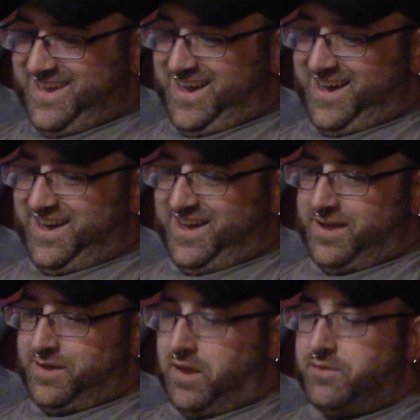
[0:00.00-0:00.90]

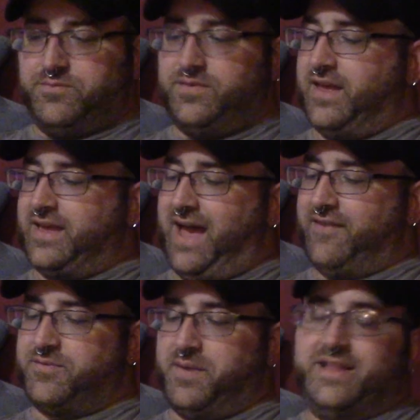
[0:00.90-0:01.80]
Uh, I'll like have
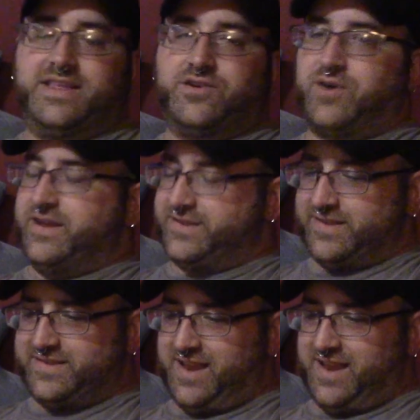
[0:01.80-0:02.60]
some alien races